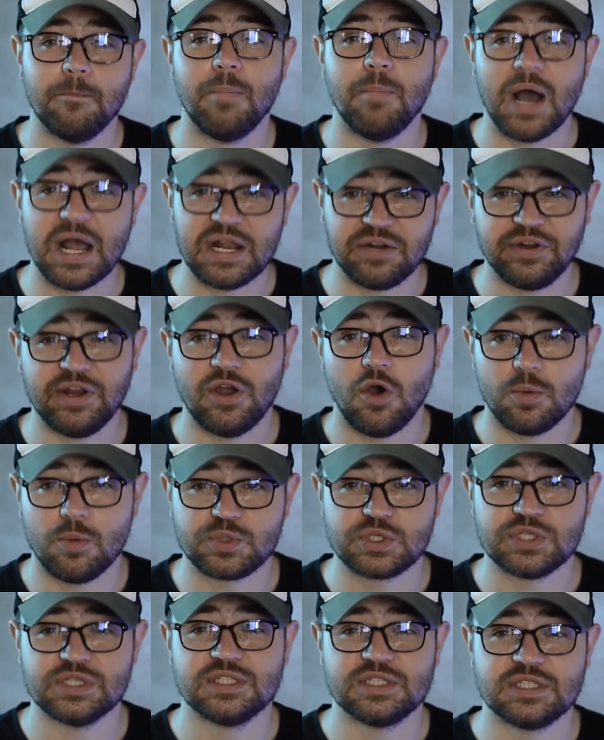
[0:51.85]
binary
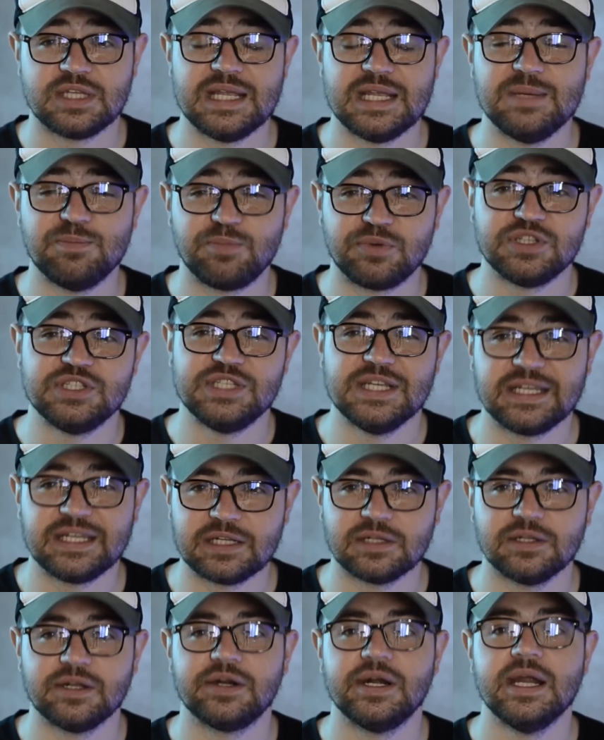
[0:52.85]
options in
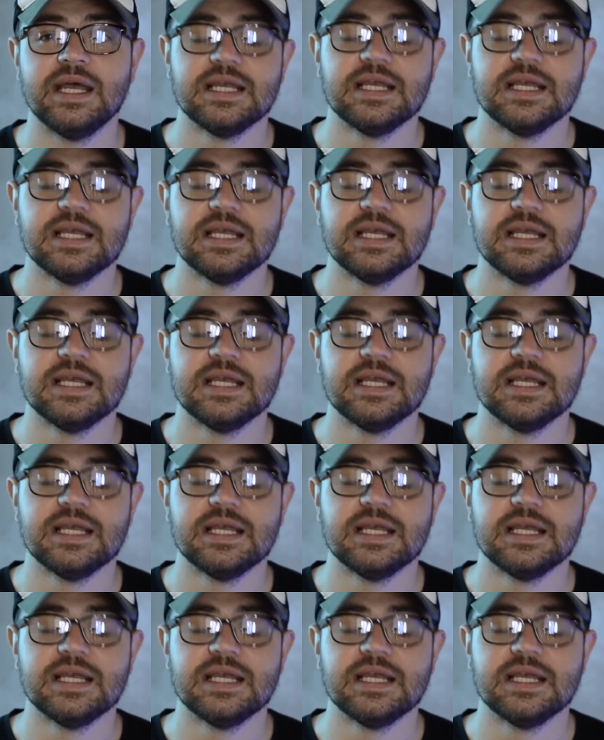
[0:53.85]
particular.